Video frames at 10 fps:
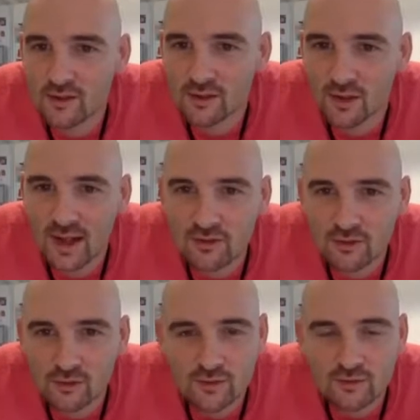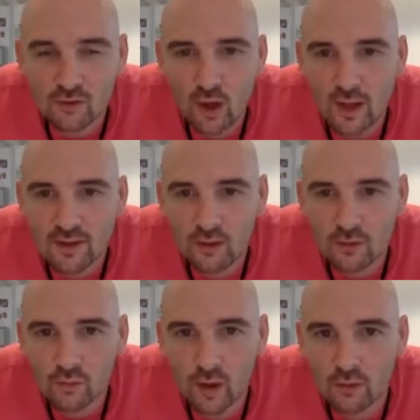You can actually do this online now
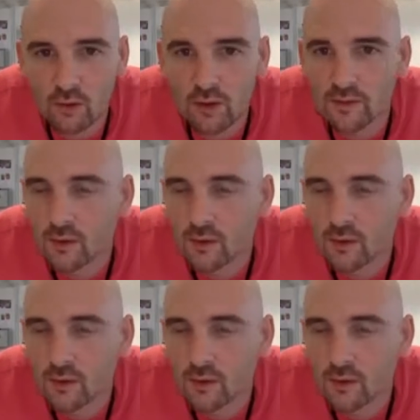as well, and